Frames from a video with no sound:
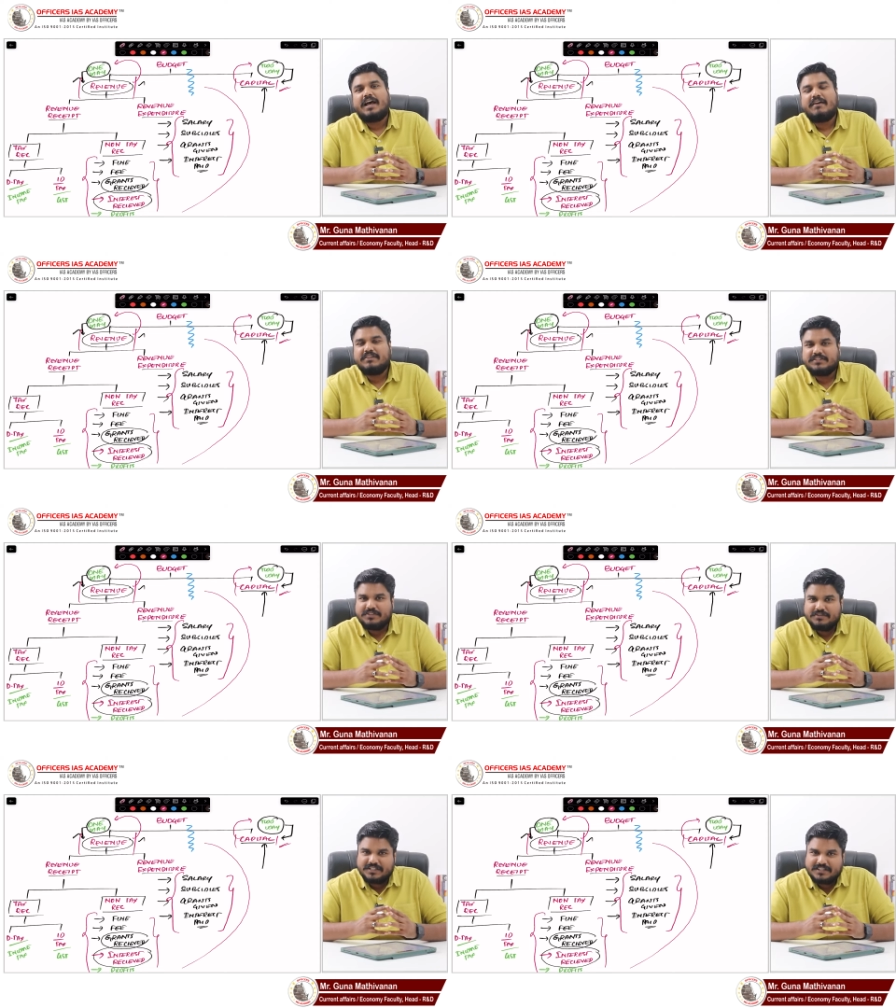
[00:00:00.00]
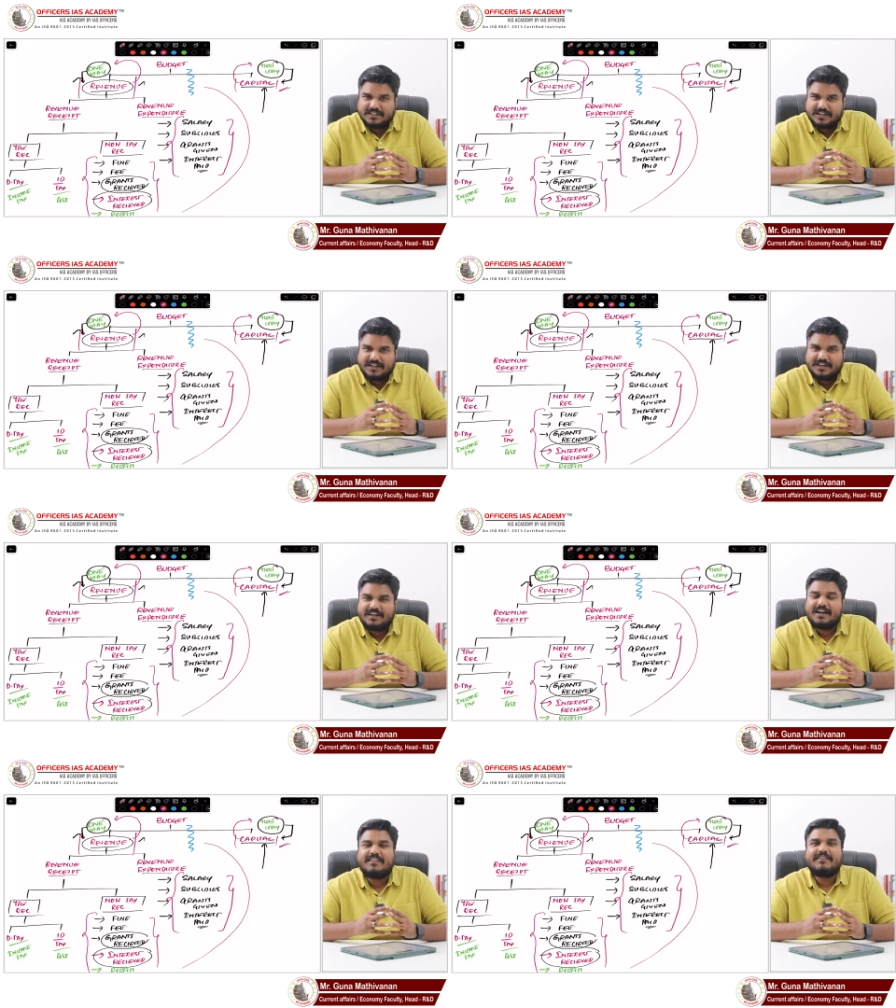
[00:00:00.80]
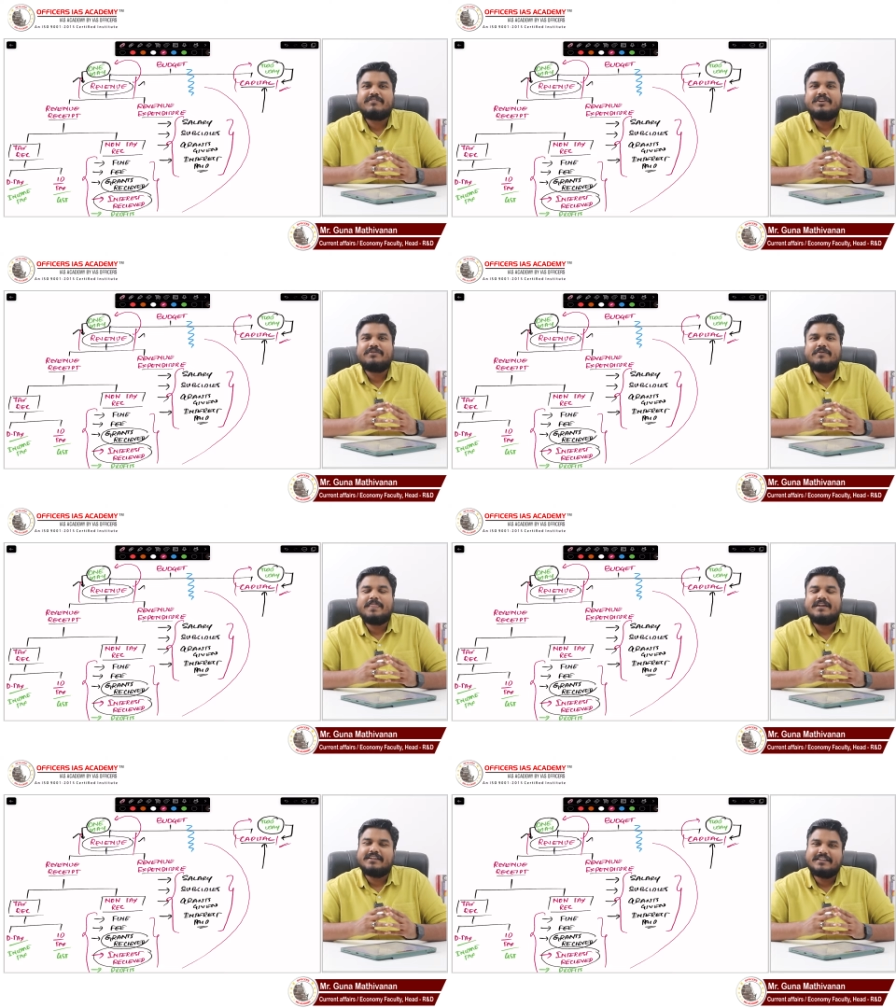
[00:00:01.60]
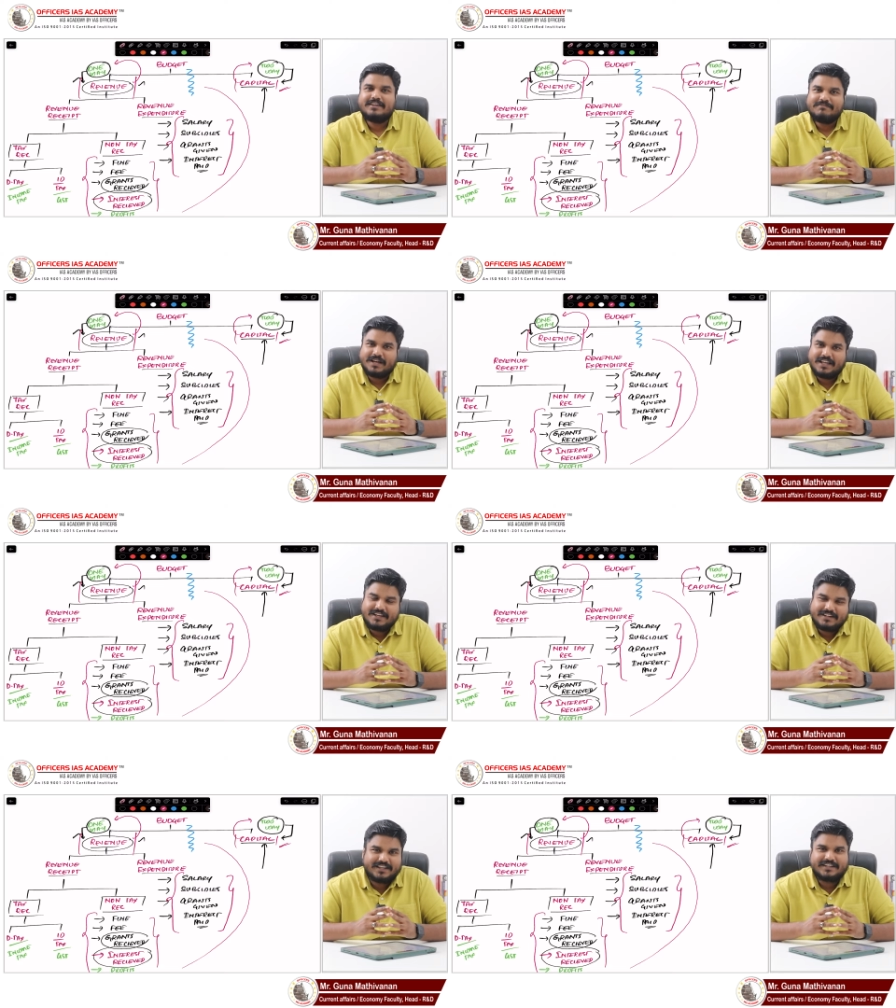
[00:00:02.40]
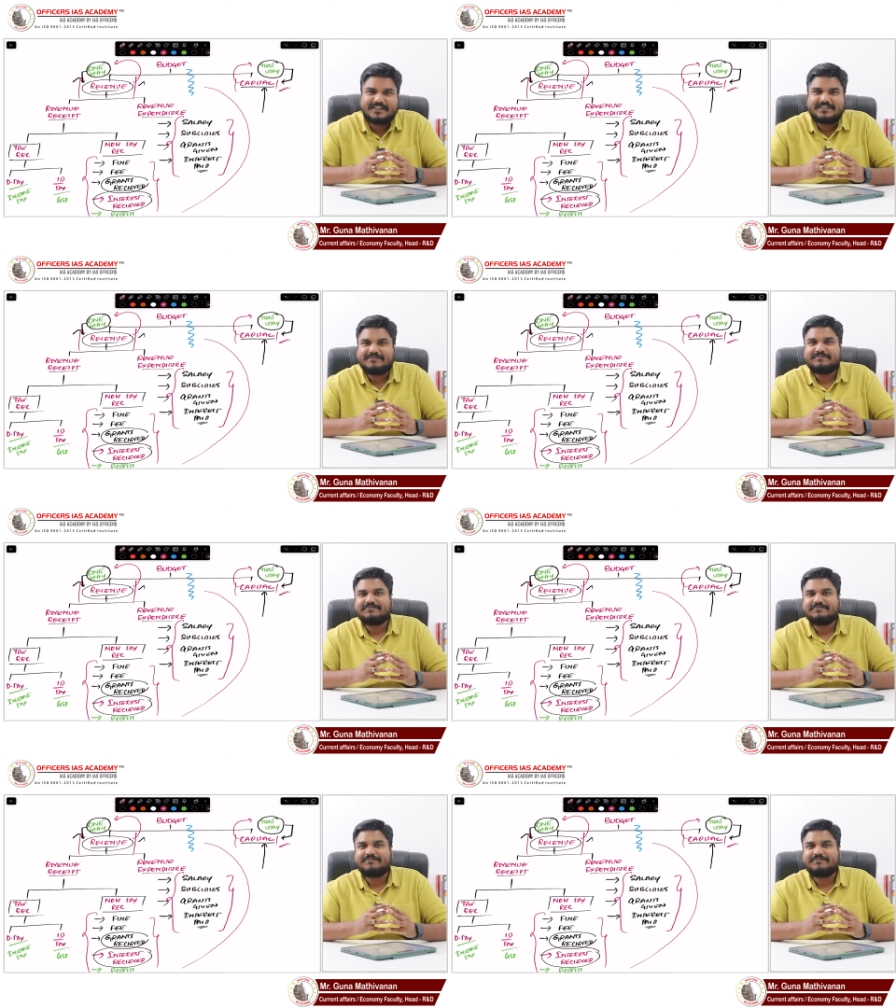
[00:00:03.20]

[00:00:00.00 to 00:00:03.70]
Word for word: I will see you in uh, another video. Until then, bye. Take care.